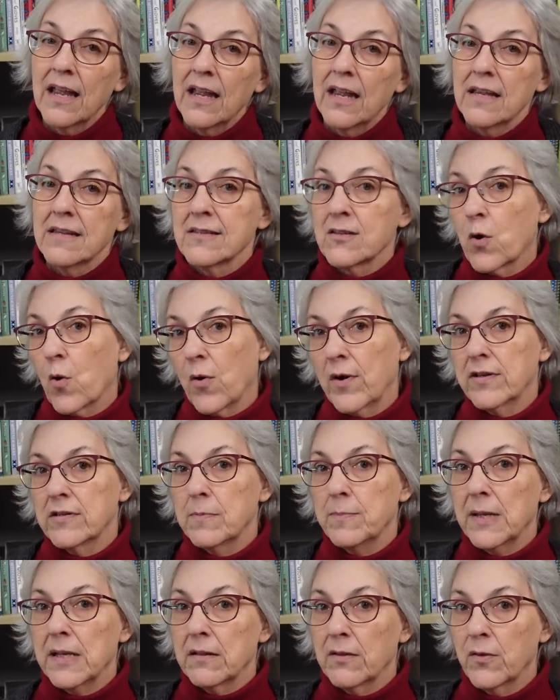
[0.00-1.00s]
it's going to
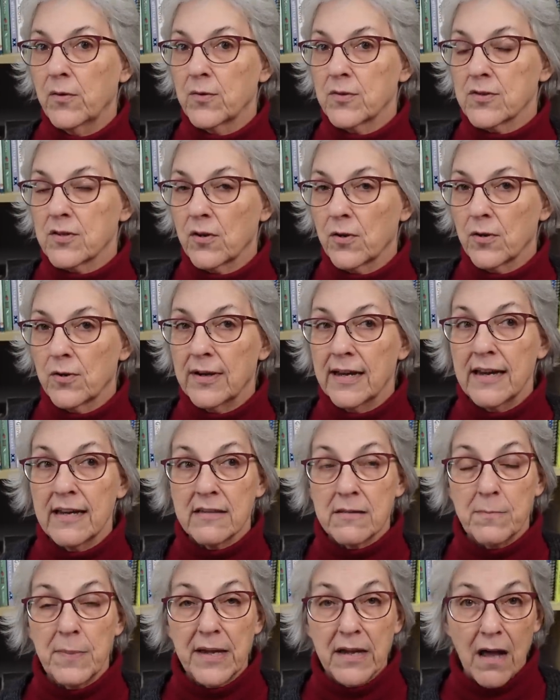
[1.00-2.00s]
be looser
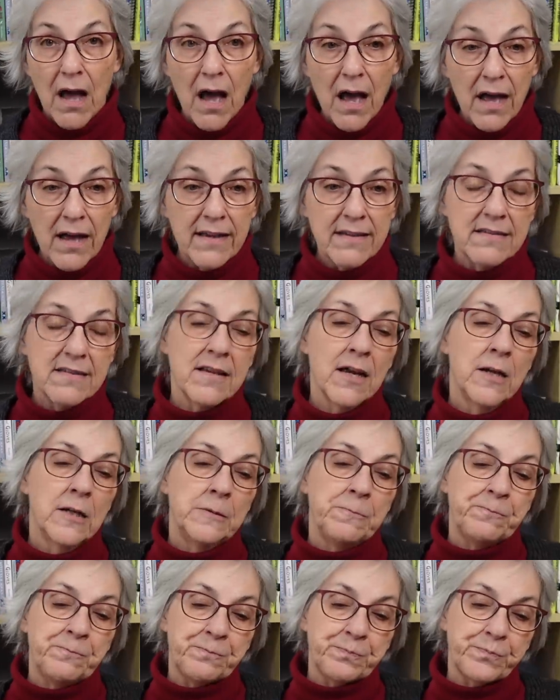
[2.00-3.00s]
is because
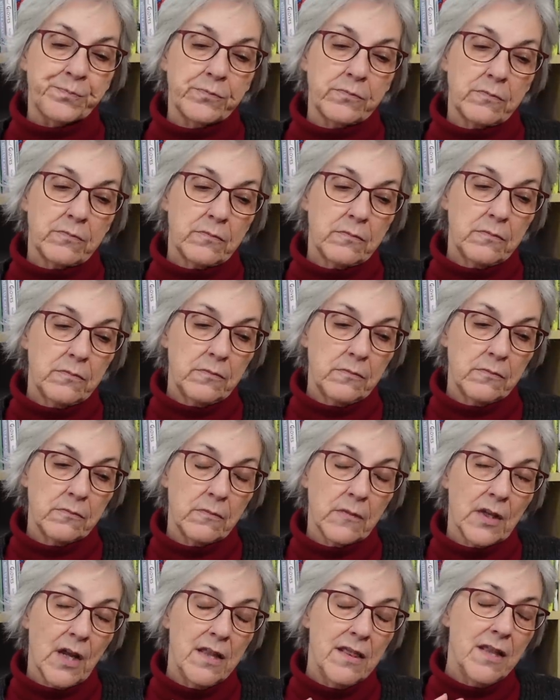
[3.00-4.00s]

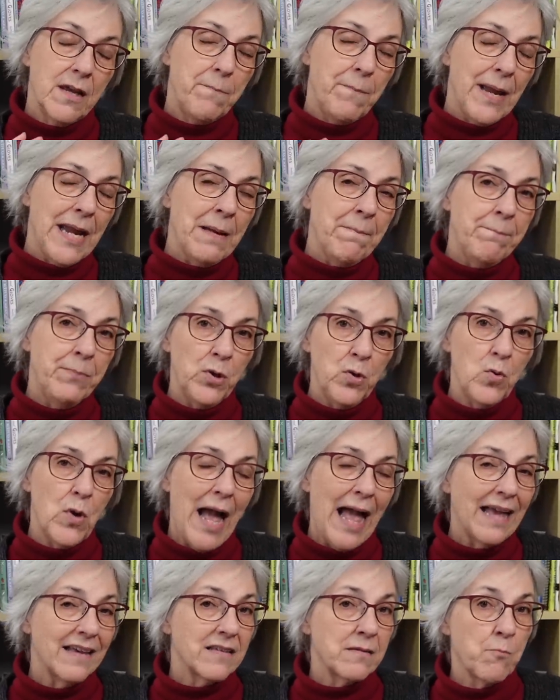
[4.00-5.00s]
the bamboo
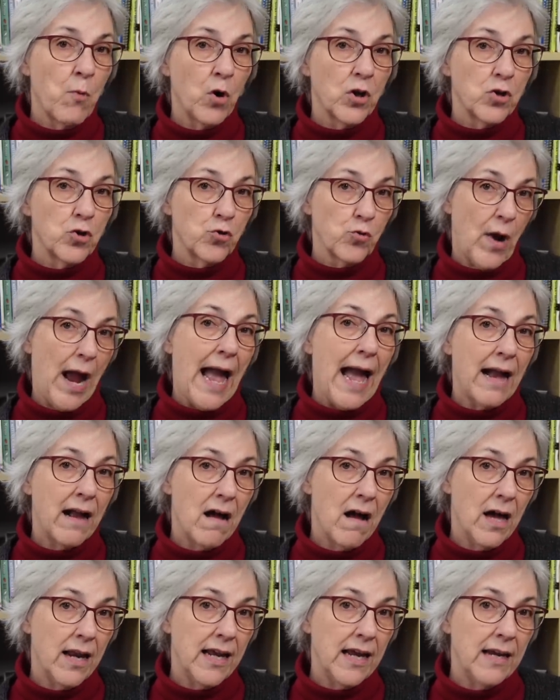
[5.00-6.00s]
has more drag
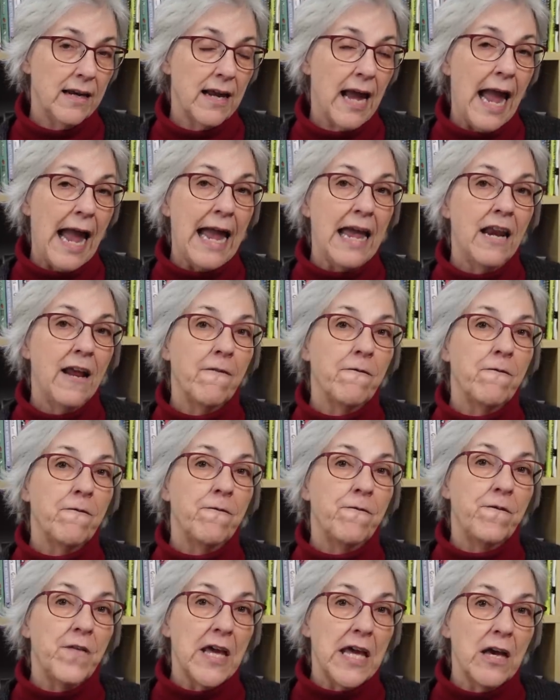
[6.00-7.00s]
on it, and it
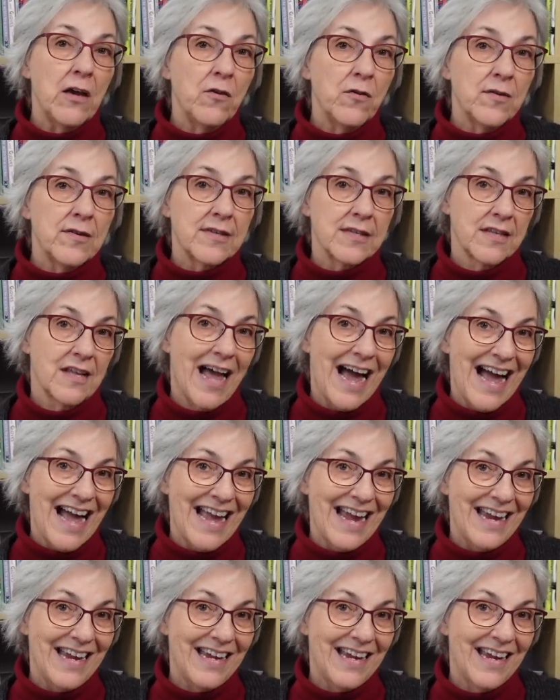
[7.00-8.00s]
feels
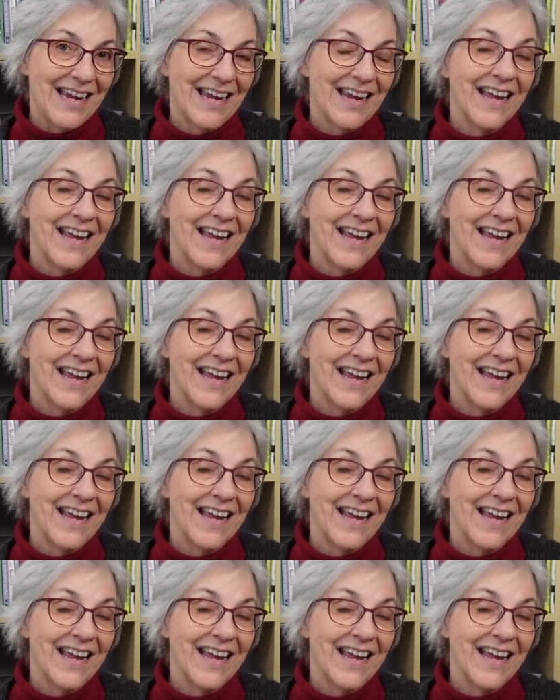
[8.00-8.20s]
like